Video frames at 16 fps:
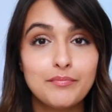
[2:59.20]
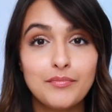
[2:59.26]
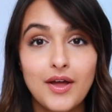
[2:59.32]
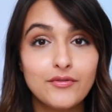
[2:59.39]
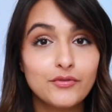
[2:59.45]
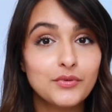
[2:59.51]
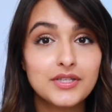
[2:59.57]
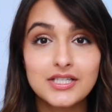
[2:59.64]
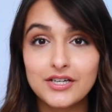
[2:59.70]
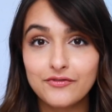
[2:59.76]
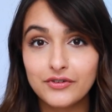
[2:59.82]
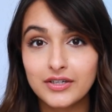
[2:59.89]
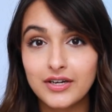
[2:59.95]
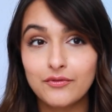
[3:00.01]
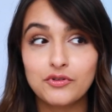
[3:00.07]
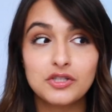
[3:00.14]
everyone's
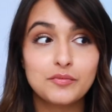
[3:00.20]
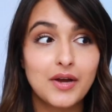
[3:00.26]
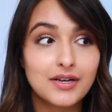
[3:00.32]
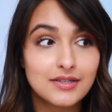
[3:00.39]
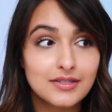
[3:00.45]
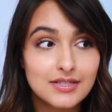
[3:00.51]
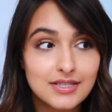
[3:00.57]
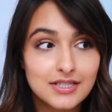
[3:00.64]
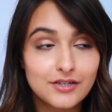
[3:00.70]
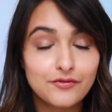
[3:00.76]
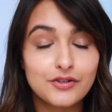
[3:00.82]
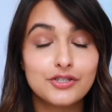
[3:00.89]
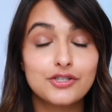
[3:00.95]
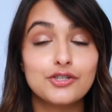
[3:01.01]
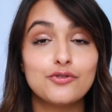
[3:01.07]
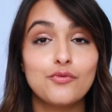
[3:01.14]
different. Everyone's pregnancy is
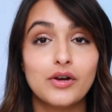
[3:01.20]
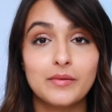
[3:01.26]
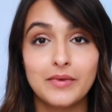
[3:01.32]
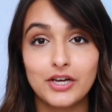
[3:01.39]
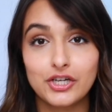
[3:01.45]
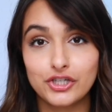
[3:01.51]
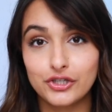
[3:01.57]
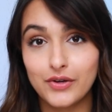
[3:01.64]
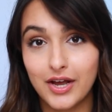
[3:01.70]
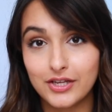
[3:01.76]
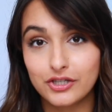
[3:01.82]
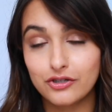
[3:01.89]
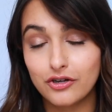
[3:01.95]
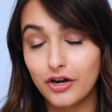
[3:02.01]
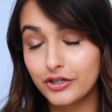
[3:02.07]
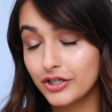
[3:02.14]
different, so you want to make sure you ask
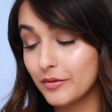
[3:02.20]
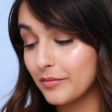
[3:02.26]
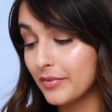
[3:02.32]
your doctor.